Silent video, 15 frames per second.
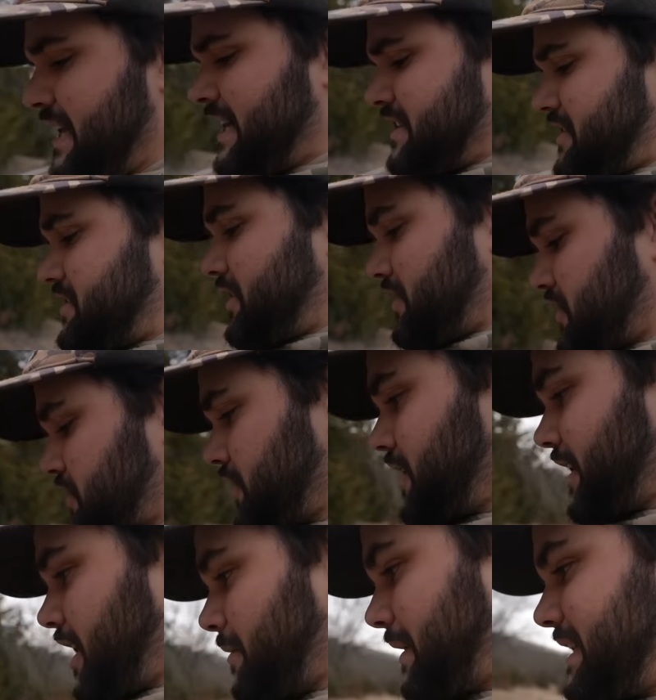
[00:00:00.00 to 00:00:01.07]
she's all
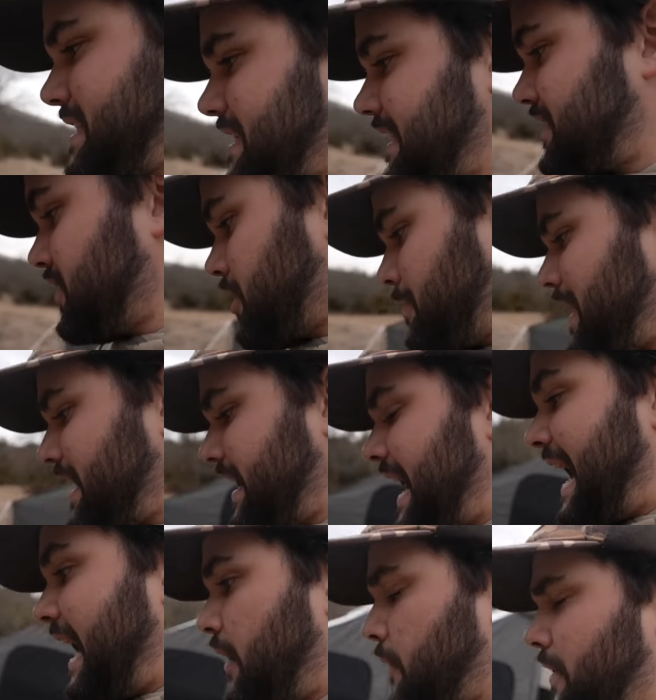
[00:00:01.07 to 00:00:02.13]
strung up. Like I said, that took about an
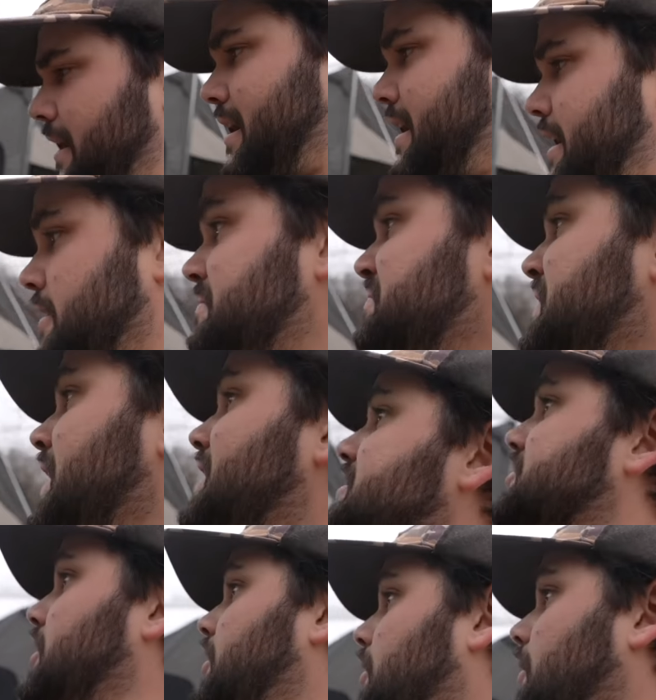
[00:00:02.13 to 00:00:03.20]
hour.
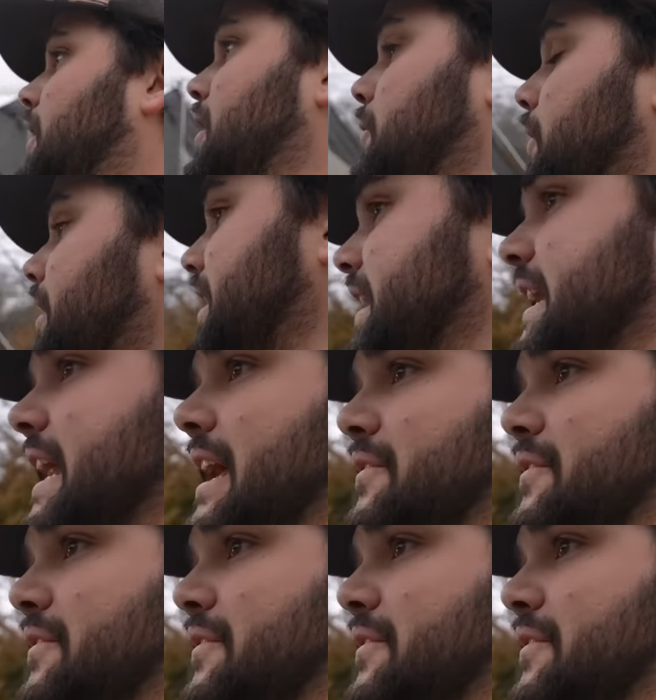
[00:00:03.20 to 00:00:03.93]
So we're going to get